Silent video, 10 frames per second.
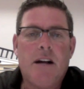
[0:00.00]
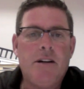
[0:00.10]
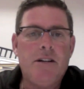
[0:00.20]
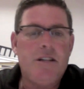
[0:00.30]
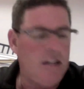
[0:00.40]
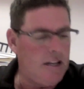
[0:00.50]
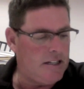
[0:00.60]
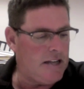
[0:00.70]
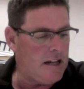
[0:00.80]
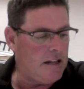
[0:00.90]
I couldn't tell you
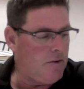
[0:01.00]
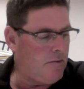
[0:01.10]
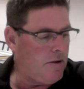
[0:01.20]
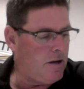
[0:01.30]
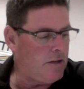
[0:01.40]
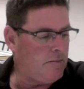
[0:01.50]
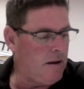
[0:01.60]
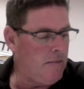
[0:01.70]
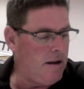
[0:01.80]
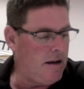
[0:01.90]
exactly what it was.
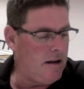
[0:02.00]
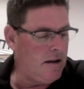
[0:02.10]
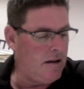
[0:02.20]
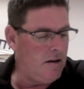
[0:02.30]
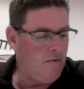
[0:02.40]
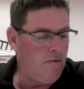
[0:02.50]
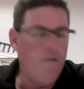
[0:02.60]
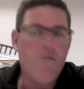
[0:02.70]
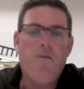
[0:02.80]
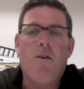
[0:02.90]
Maybe,
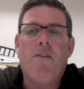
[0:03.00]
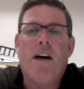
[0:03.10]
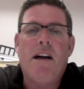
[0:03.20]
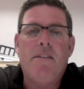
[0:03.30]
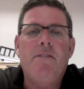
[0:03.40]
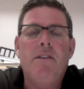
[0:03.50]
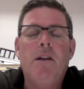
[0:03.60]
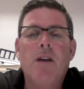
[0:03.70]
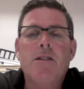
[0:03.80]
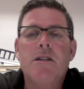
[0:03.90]
4 or 5
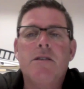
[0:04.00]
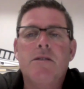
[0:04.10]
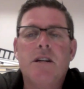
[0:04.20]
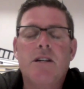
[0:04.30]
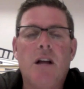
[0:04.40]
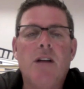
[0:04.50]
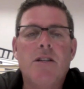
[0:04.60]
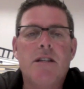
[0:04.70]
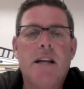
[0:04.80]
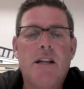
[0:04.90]
losses or 6
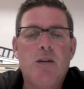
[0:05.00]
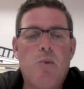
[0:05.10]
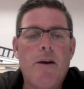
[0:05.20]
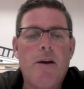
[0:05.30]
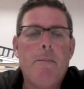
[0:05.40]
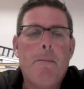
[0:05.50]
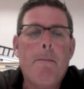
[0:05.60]
losses at this point.